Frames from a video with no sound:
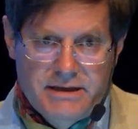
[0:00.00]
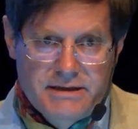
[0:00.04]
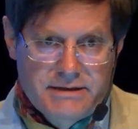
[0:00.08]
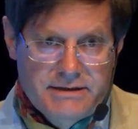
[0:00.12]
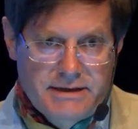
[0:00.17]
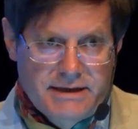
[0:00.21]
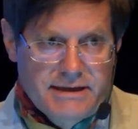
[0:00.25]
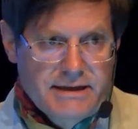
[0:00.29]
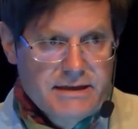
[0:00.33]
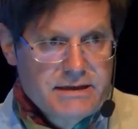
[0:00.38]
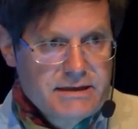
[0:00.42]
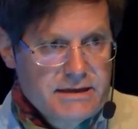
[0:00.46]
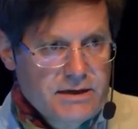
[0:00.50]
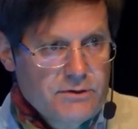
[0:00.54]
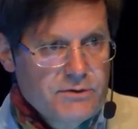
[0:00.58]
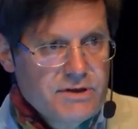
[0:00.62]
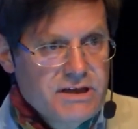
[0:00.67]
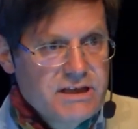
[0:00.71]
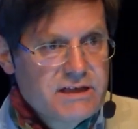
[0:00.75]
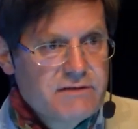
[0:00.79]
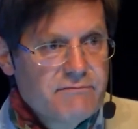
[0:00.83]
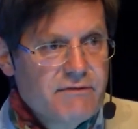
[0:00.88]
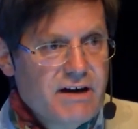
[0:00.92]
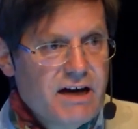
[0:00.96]
That is the
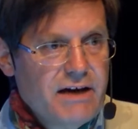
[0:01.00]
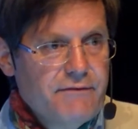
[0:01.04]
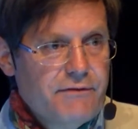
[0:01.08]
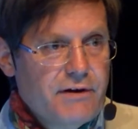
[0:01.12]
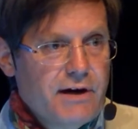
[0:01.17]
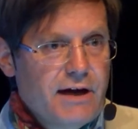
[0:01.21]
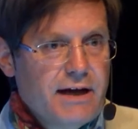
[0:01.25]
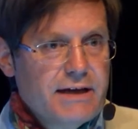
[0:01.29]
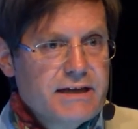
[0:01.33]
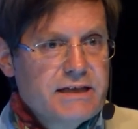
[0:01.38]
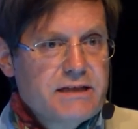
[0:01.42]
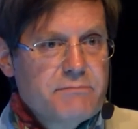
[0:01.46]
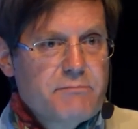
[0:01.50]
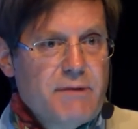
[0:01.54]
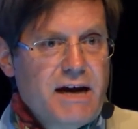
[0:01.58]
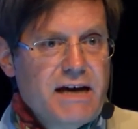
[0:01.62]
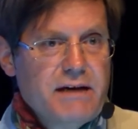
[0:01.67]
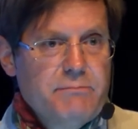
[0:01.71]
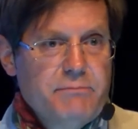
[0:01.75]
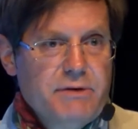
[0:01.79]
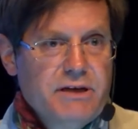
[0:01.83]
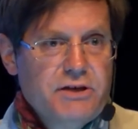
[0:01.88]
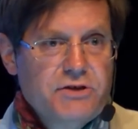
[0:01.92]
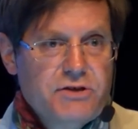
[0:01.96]
reason why France
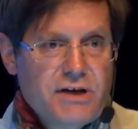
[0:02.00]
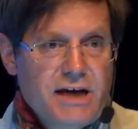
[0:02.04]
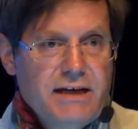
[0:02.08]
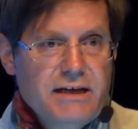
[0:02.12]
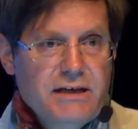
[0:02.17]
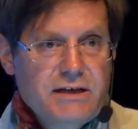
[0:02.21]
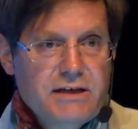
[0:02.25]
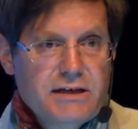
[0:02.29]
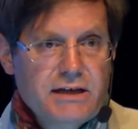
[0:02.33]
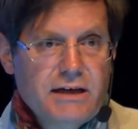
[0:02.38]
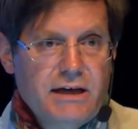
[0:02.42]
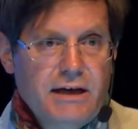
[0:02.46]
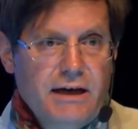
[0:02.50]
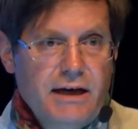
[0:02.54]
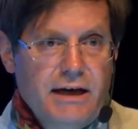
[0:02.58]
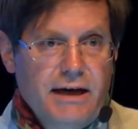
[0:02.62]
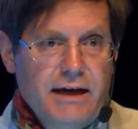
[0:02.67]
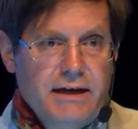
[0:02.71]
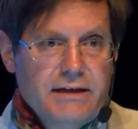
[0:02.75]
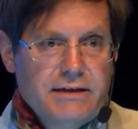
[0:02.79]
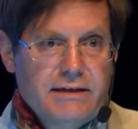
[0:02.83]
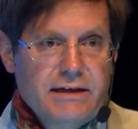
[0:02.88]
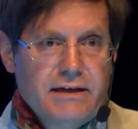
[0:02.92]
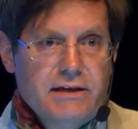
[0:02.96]
might be changed,
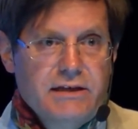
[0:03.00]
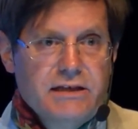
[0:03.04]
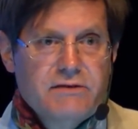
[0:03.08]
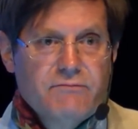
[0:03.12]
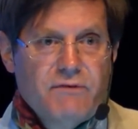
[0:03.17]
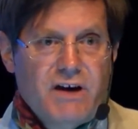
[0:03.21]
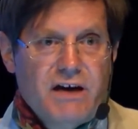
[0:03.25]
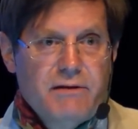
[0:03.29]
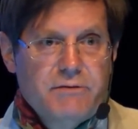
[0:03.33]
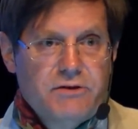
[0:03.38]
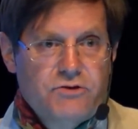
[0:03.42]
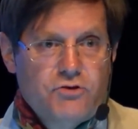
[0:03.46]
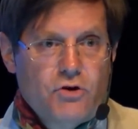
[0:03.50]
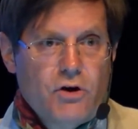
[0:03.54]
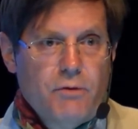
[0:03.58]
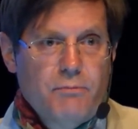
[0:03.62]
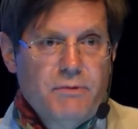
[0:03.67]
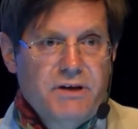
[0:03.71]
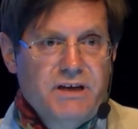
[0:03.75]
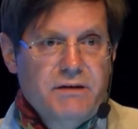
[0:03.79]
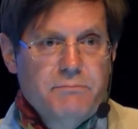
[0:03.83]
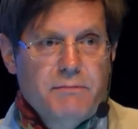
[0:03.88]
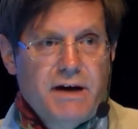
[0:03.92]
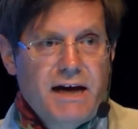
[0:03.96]
and the reason why
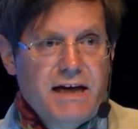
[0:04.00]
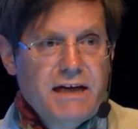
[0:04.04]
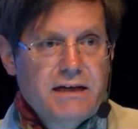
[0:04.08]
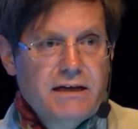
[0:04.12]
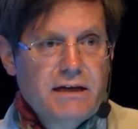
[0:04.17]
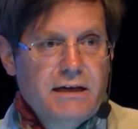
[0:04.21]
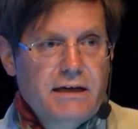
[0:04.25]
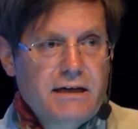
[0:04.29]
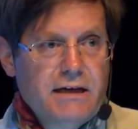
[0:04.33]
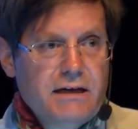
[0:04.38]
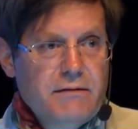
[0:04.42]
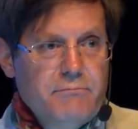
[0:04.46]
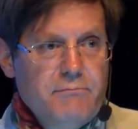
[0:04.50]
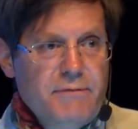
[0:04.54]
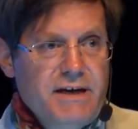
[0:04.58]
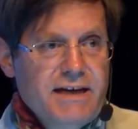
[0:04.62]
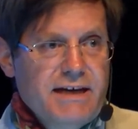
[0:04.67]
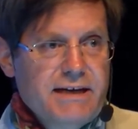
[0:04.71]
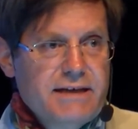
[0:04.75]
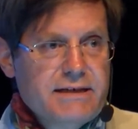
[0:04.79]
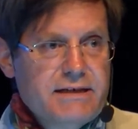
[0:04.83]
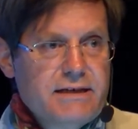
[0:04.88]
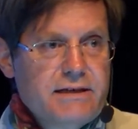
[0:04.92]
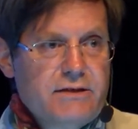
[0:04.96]
Germany might
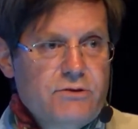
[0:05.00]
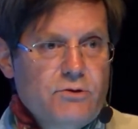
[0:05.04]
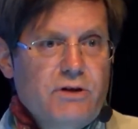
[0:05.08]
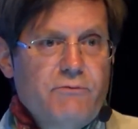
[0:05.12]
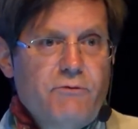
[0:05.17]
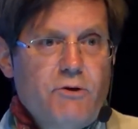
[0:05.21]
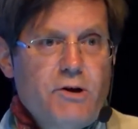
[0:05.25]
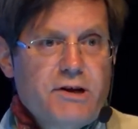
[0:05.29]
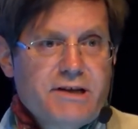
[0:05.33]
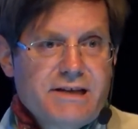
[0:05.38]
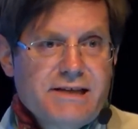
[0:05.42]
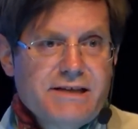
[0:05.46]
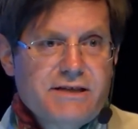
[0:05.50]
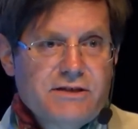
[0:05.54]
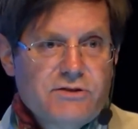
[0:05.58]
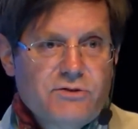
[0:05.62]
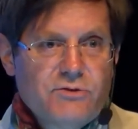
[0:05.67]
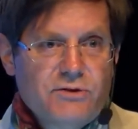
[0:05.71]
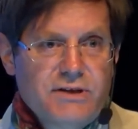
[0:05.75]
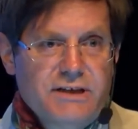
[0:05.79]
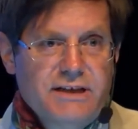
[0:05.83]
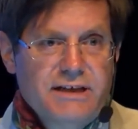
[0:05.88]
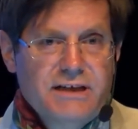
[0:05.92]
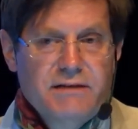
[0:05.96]
make a universal
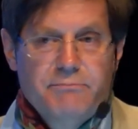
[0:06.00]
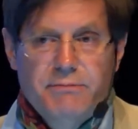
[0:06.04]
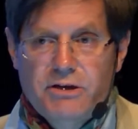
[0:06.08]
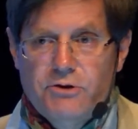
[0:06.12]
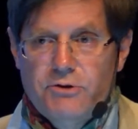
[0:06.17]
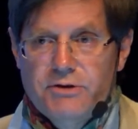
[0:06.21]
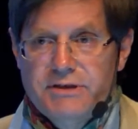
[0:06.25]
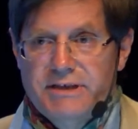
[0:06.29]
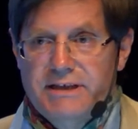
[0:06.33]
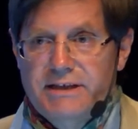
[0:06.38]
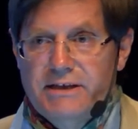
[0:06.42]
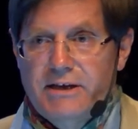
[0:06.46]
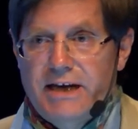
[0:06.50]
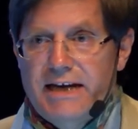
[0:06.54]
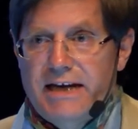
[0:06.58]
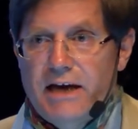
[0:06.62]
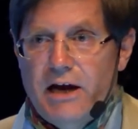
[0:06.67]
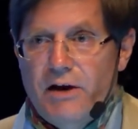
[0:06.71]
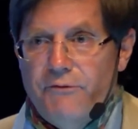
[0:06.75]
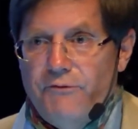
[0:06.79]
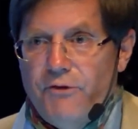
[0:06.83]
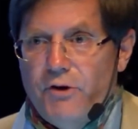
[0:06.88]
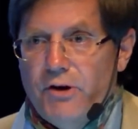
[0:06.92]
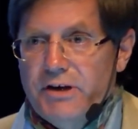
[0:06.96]
screening, because it can
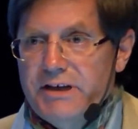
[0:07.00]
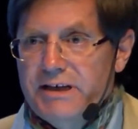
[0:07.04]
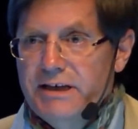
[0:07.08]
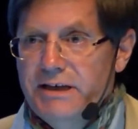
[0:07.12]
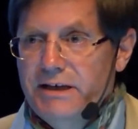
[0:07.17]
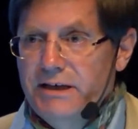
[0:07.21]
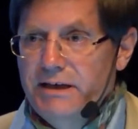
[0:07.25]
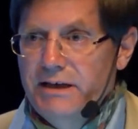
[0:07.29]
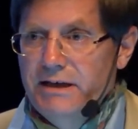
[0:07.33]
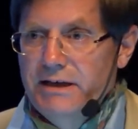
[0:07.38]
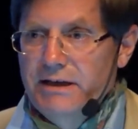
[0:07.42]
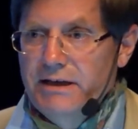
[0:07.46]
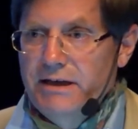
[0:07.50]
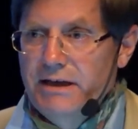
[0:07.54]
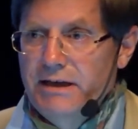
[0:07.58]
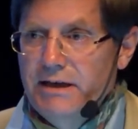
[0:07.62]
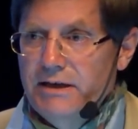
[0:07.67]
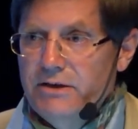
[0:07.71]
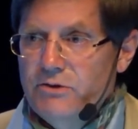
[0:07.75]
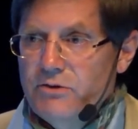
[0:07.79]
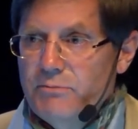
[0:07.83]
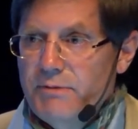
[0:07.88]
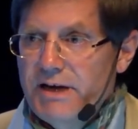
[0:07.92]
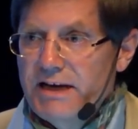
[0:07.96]
afford
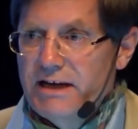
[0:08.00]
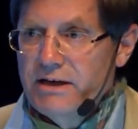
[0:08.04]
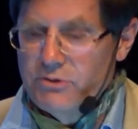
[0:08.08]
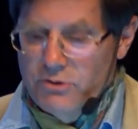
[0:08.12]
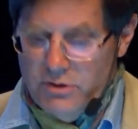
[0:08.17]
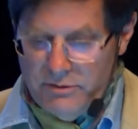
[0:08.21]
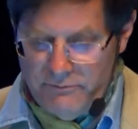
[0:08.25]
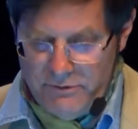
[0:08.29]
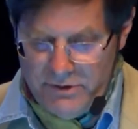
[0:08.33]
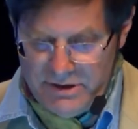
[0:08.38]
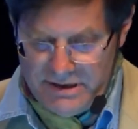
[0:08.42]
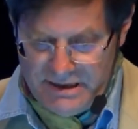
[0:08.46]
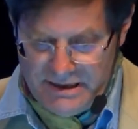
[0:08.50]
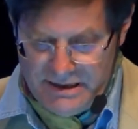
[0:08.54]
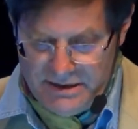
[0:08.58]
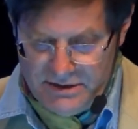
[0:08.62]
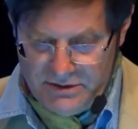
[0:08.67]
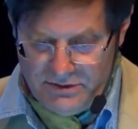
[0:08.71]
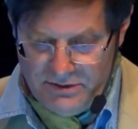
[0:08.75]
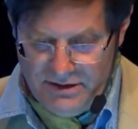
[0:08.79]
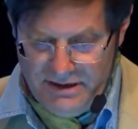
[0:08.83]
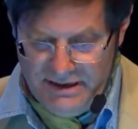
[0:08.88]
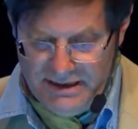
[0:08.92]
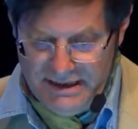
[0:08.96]
to make a universal
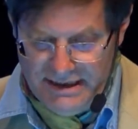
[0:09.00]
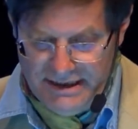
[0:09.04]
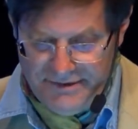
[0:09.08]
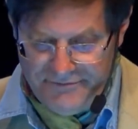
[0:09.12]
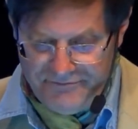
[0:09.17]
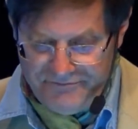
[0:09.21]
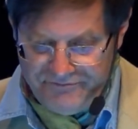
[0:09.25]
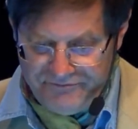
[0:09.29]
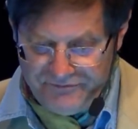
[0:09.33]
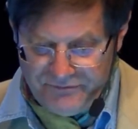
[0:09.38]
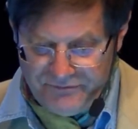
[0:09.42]
screening.